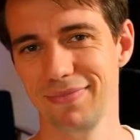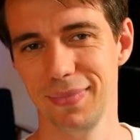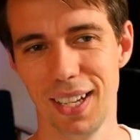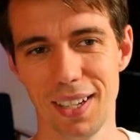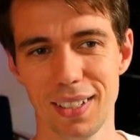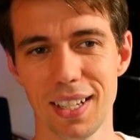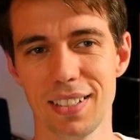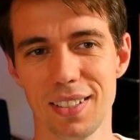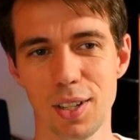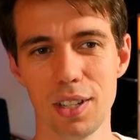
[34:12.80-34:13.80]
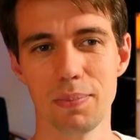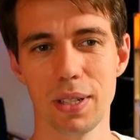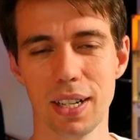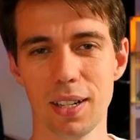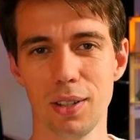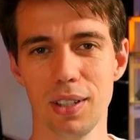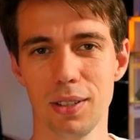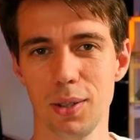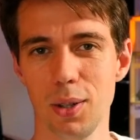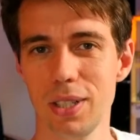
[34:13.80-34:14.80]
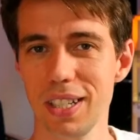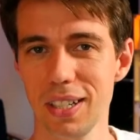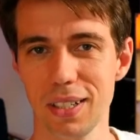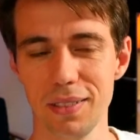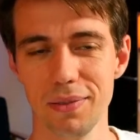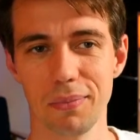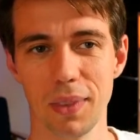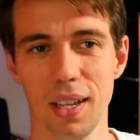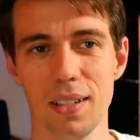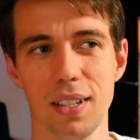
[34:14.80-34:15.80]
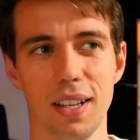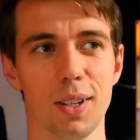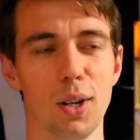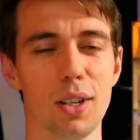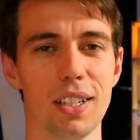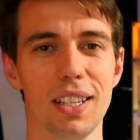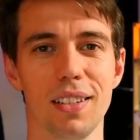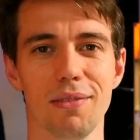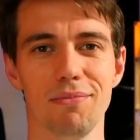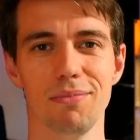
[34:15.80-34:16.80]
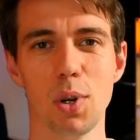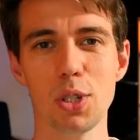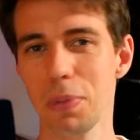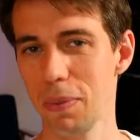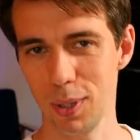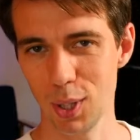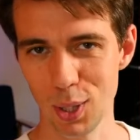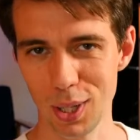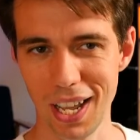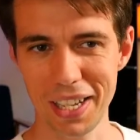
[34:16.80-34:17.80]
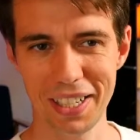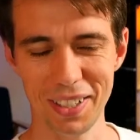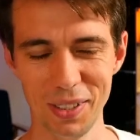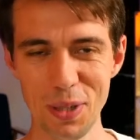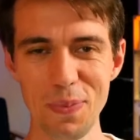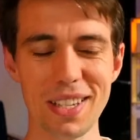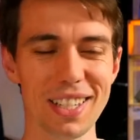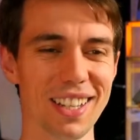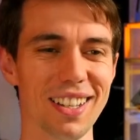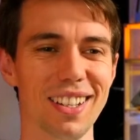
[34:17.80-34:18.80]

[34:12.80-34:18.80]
Yeah, that's not particularly a good signal, and accordingly, most people don't like the Olympics here.